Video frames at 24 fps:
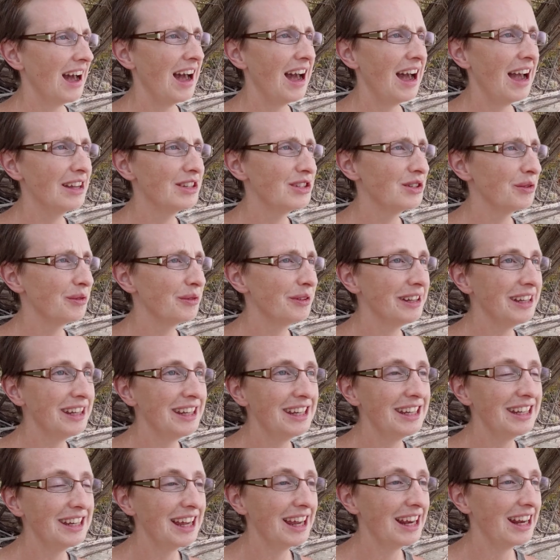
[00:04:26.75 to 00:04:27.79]
I don't
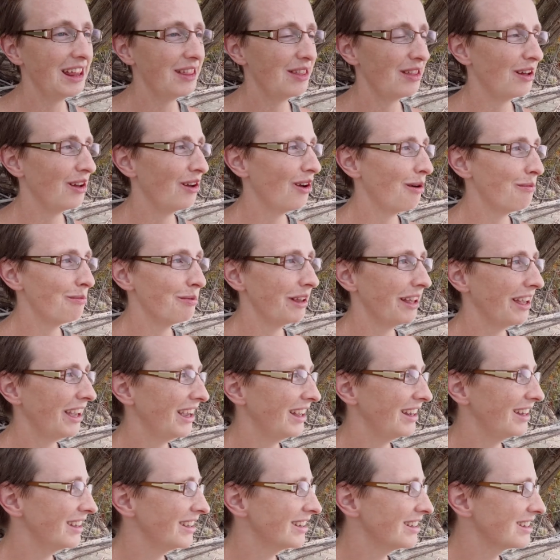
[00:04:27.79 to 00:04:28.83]
need anything
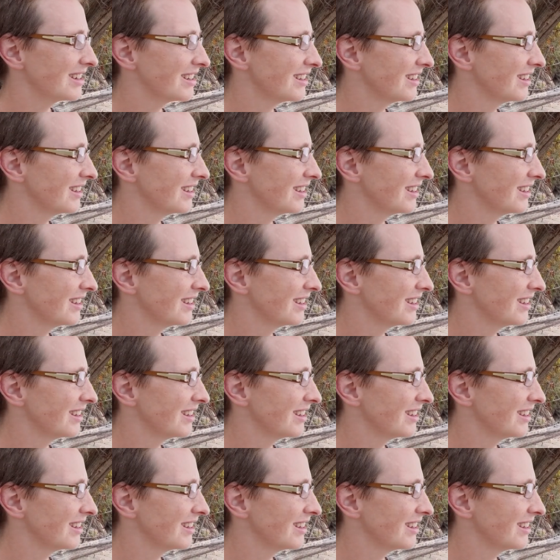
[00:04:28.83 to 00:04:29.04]
complicated.